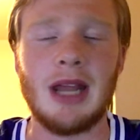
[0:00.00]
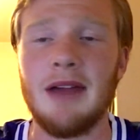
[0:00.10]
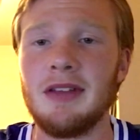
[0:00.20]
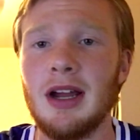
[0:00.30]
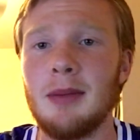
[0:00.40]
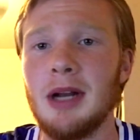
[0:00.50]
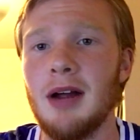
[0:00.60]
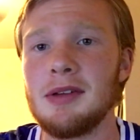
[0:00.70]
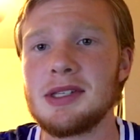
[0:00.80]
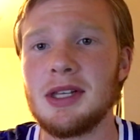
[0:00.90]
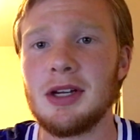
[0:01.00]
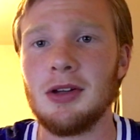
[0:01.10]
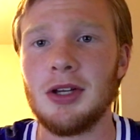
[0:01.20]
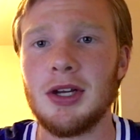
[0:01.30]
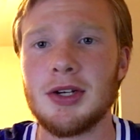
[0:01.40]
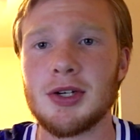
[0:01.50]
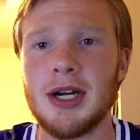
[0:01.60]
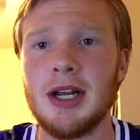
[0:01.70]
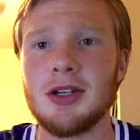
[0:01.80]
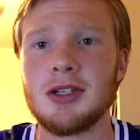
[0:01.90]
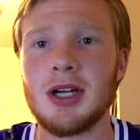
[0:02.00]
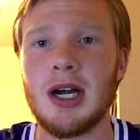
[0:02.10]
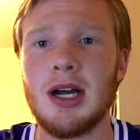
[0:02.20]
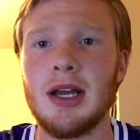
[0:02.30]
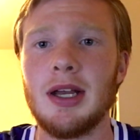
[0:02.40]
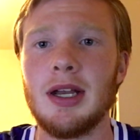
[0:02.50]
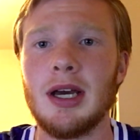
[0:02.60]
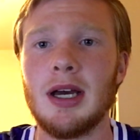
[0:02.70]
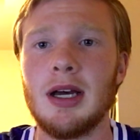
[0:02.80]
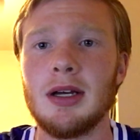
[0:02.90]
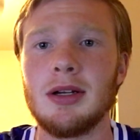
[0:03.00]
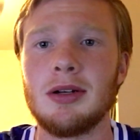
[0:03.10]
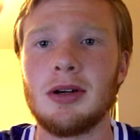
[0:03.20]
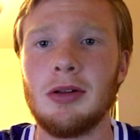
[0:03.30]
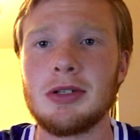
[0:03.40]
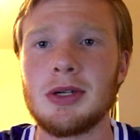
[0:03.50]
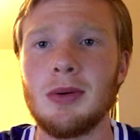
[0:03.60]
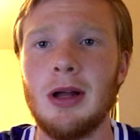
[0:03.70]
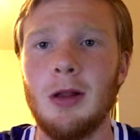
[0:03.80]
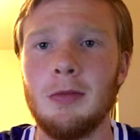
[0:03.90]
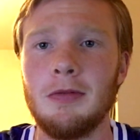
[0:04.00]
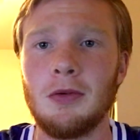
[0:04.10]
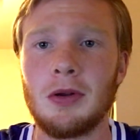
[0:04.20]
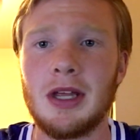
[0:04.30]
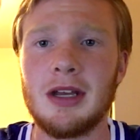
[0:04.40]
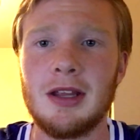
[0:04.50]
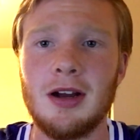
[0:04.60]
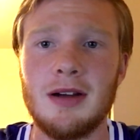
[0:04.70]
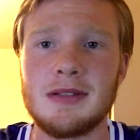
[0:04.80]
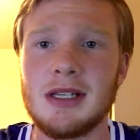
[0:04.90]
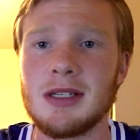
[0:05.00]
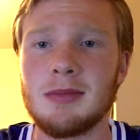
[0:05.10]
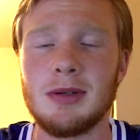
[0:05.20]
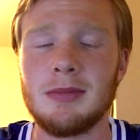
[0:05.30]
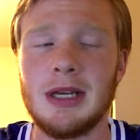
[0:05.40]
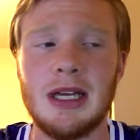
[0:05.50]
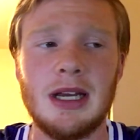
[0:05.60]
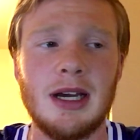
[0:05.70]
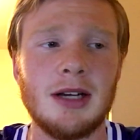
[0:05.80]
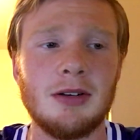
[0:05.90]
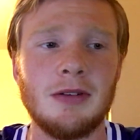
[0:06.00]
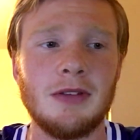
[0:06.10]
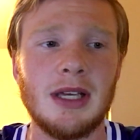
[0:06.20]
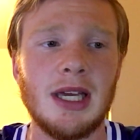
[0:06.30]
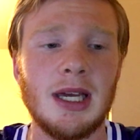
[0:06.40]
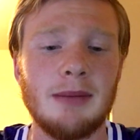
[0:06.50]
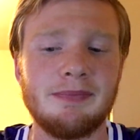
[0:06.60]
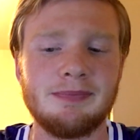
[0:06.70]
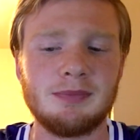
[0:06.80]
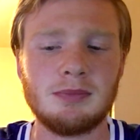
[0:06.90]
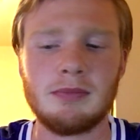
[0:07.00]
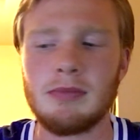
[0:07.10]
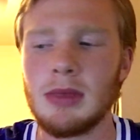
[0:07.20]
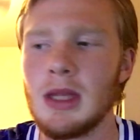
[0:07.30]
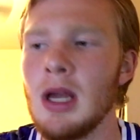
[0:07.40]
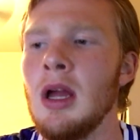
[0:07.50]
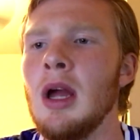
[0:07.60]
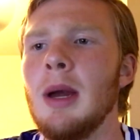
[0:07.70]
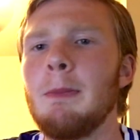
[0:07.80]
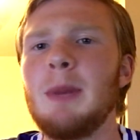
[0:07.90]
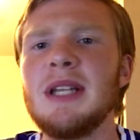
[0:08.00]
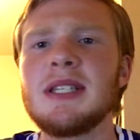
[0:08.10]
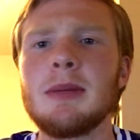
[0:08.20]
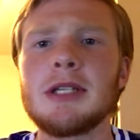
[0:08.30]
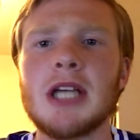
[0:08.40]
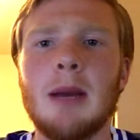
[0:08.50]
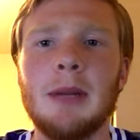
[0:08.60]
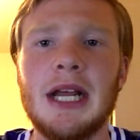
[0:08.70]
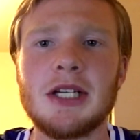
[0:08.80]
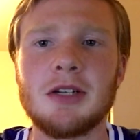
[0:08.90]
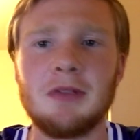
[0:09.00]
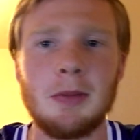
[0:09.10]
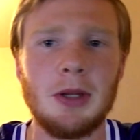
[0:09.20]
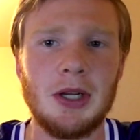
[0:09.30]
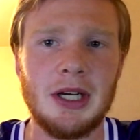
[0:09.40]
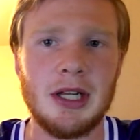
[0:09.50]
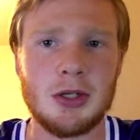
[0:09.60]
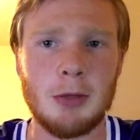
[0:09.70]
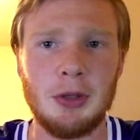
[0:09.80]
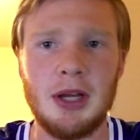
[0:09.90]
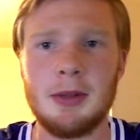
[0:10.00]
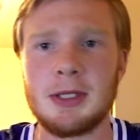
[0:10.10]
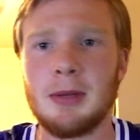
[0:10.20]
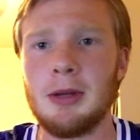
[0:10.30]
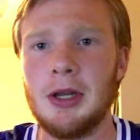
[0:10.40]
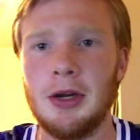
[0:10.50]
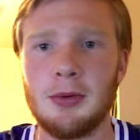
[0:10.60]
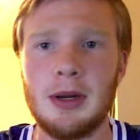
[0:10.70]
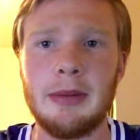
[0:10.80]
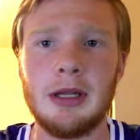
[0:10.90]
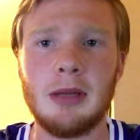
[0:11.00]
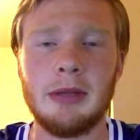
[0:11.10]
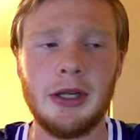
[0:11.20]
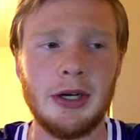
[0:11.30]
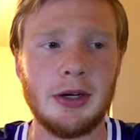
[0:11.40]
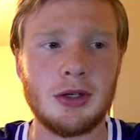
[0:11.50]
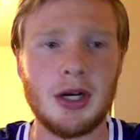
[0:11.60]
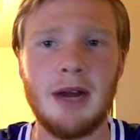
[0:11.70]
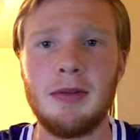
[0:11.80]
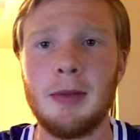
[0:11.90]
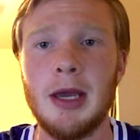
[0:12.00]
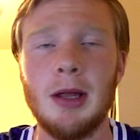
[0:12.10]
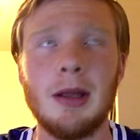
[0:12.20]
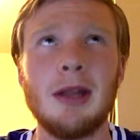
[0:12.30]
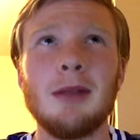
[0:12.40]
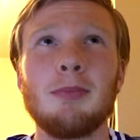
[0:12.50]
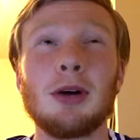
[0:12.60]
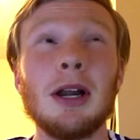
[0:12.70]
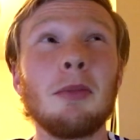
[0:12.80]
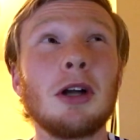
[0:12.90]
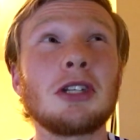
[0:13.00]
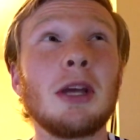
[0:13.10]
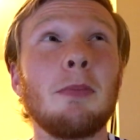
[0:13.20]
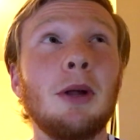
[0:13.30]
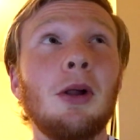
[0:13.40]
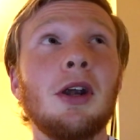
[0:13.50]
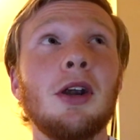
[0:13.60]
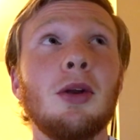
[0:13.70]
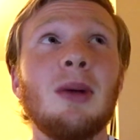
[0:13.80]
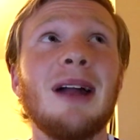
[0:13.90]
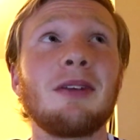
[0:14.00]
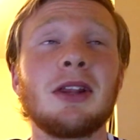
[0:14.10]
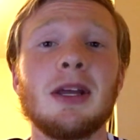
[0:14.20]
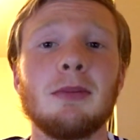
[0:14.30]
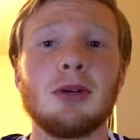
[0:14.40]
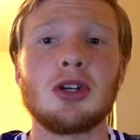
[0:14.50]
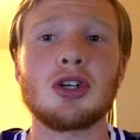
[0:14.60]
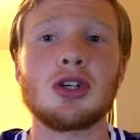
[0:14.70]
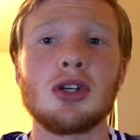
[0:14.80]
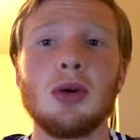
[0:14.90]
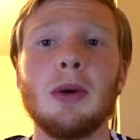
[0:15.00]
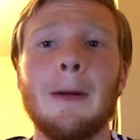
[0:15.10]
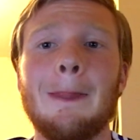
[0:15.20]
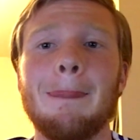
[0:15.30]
Obviously they're looking to trade Ja and Nerlens Noel before the end of the offseason, but man, I don't know if they can. Ben Simmons' combination of the ability to get triple-doubles, the ability to rebound, the ability to drive, pretty much the ability to do everything but shoot.